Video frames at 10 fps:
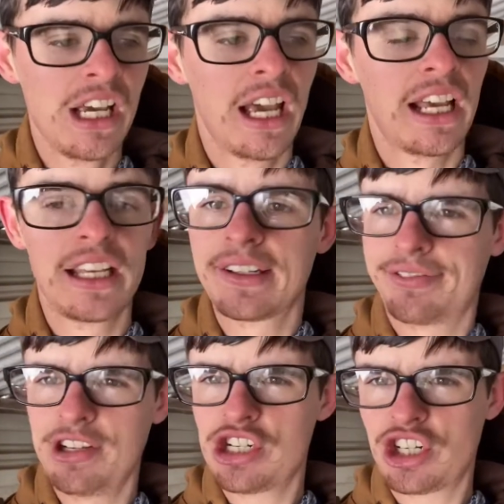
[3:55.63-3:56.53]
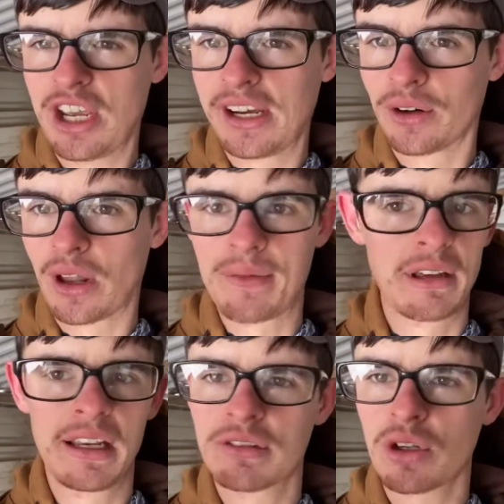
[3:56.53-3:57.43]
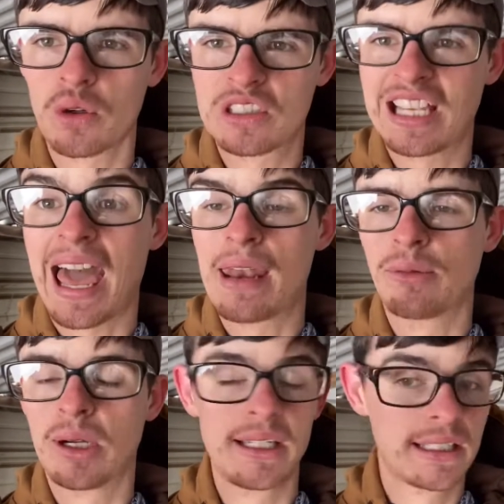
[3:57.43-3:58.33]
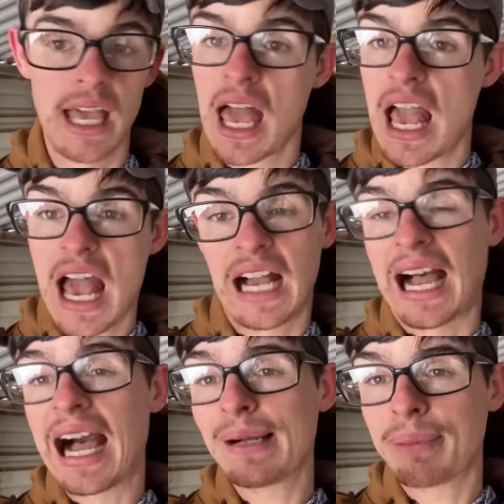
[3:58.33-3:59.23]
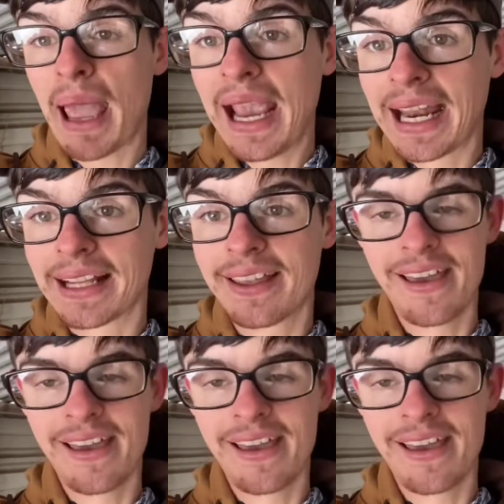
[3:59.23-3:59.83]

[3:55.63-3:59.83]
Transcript: fishtailed. I mean, it was going sideways. I panicked.